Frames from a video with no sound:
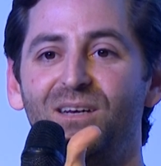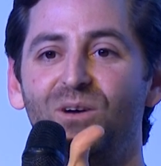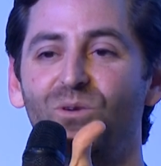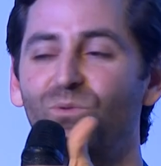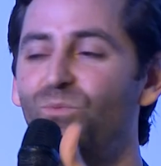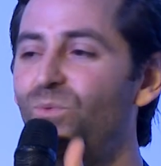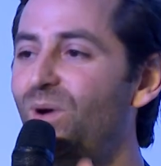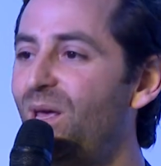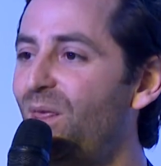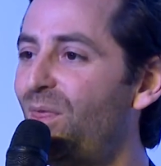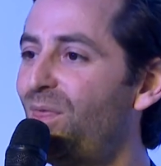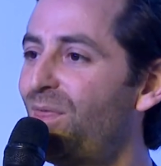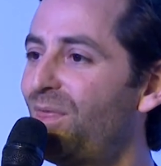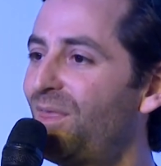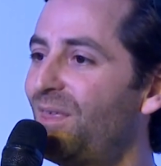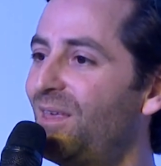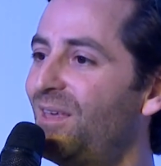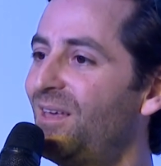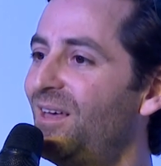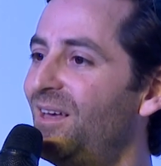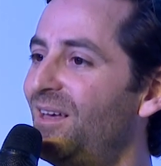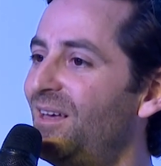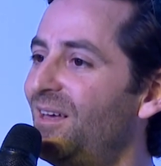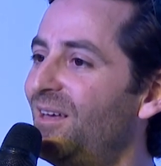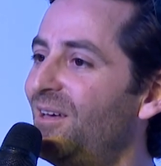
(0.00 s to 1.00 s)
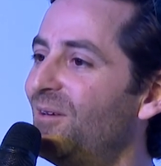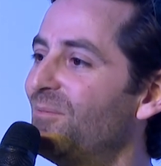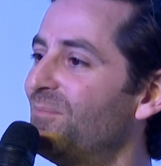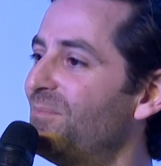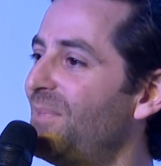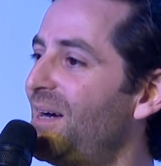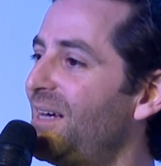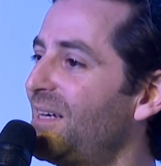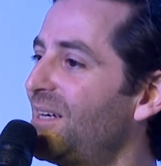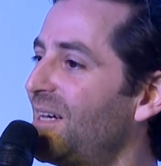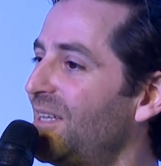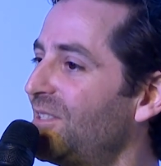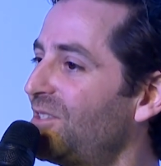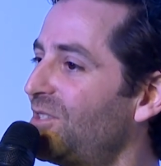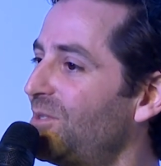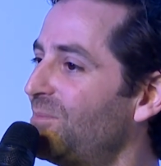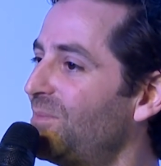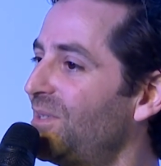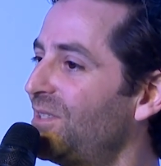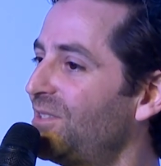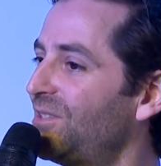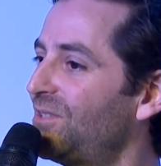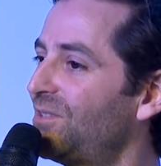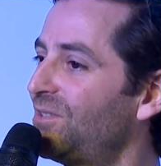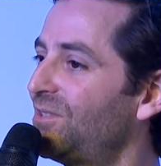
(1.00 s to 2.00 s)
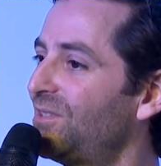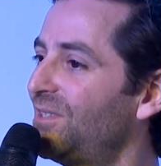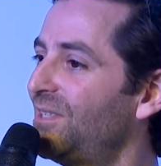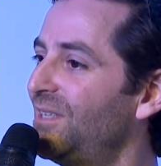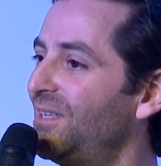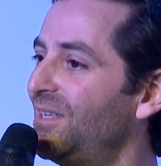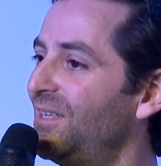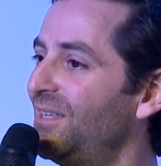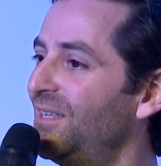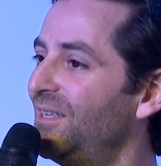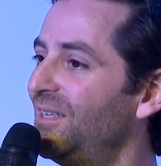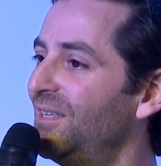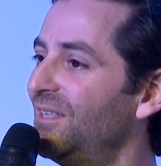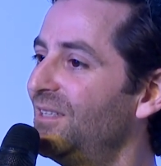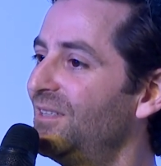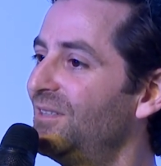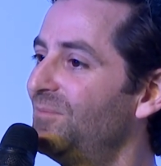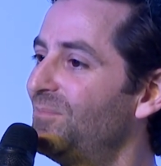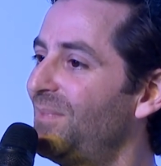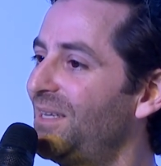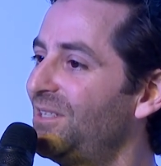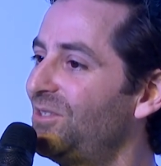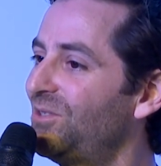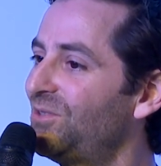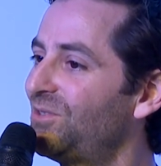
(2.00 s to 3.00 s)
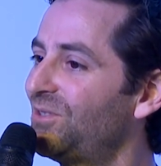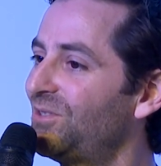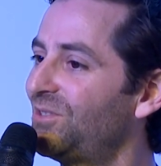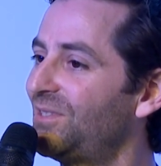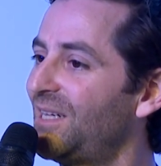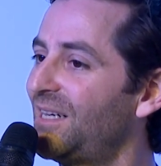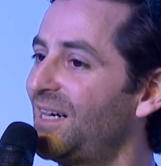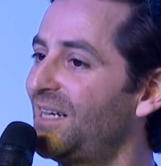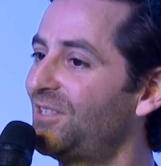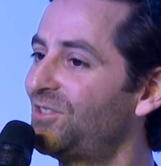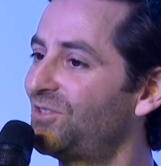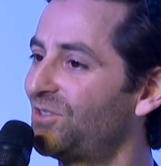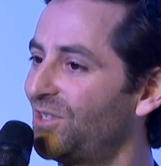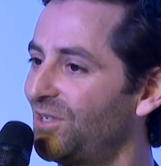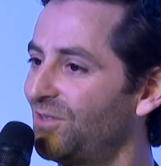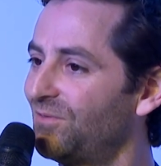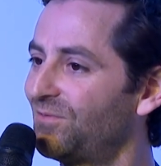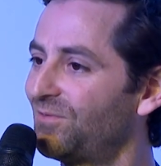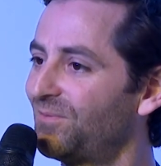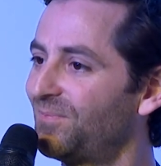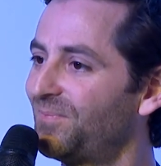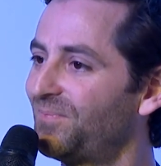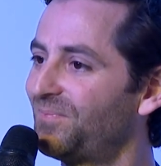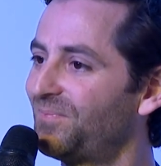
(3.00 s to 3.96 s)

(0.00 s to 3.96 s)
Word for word: with my customers, my users that I serve.